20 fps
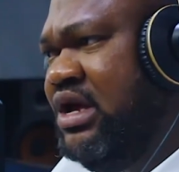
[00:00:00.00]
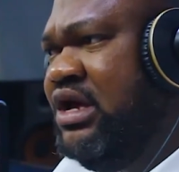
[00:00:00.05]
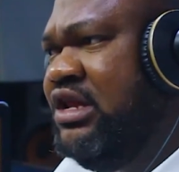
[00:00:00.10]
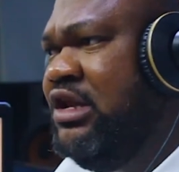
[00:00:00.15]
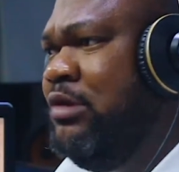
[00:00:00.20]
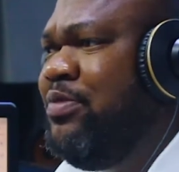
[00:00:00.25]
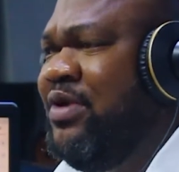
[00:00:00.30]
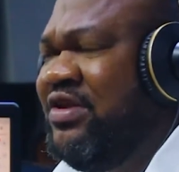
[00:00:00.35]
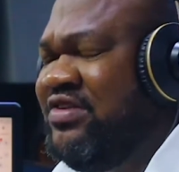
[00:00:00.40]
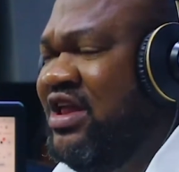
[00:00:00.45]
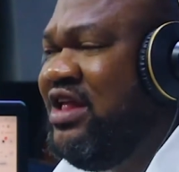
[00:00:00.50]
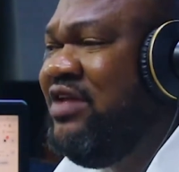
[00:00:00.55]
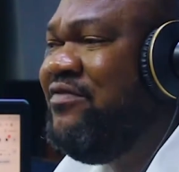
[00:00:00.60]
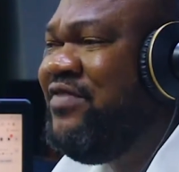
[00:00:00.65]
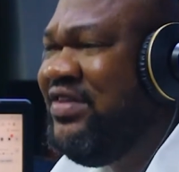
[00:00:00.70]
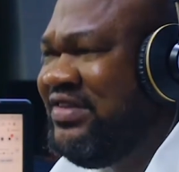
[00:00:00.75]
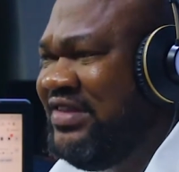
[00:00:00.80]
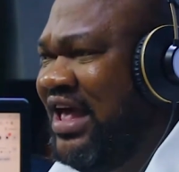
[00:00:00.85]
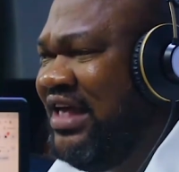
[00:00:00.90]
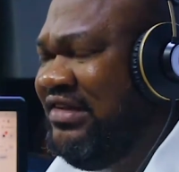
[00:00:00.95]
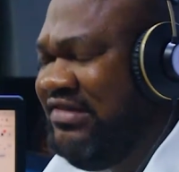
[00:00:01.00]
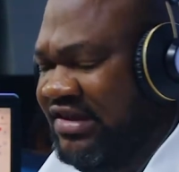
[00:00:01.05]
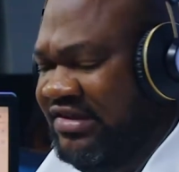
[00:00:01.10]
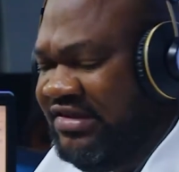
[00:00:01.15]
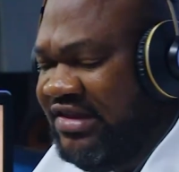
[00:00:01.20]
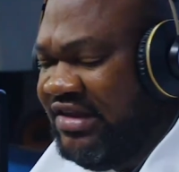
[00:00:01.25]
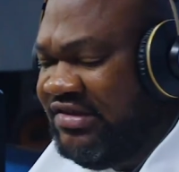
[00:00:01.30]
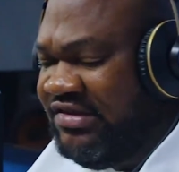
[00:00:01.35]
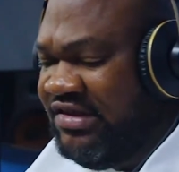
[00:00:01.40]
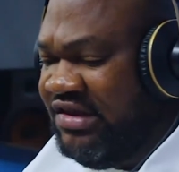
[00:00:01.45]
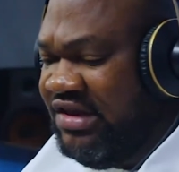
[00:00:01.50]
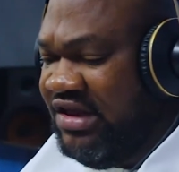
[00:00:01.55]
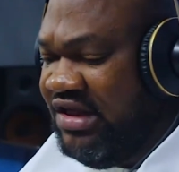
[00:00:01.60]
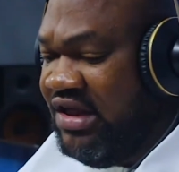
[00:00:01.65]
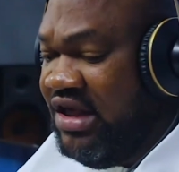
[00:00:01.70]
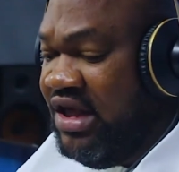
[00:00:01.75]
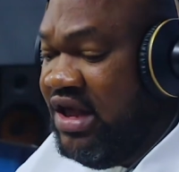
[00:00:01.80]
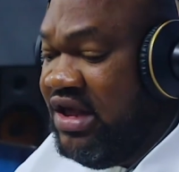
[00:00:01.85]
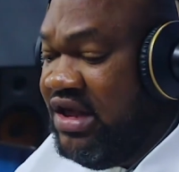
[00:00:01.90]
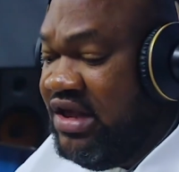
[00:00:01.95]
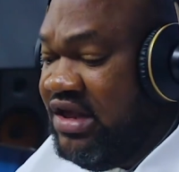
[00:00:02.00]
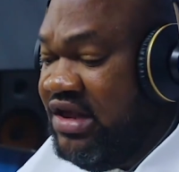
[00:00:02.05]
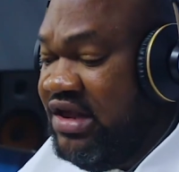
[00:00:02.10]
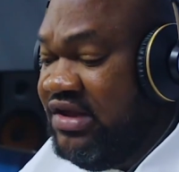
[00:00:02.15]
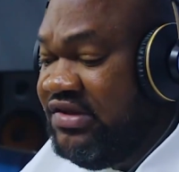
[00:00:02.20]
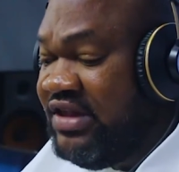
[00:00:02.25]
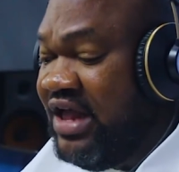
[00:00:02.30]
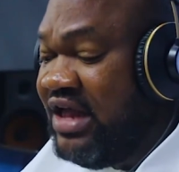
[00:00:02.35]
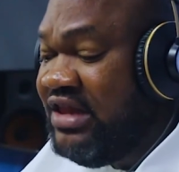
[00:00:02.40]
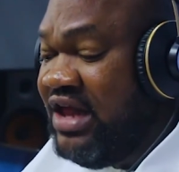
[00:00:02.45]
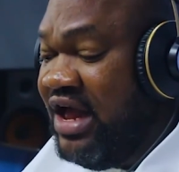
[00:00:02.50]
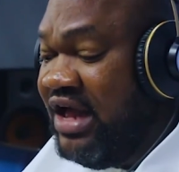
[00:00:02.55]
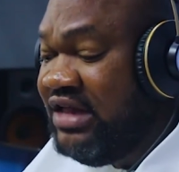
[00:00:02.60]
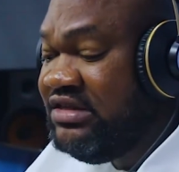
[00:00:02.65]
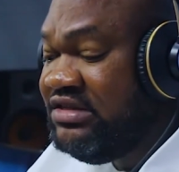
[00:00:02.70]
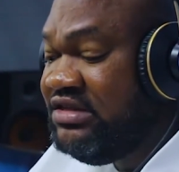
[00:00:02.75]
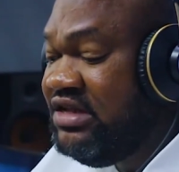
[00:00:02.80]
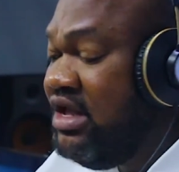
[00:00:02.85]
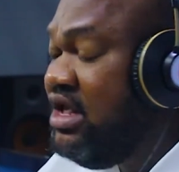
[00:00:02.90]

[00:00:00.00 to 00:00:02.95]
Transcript: The president emphasized this yesterday. He said that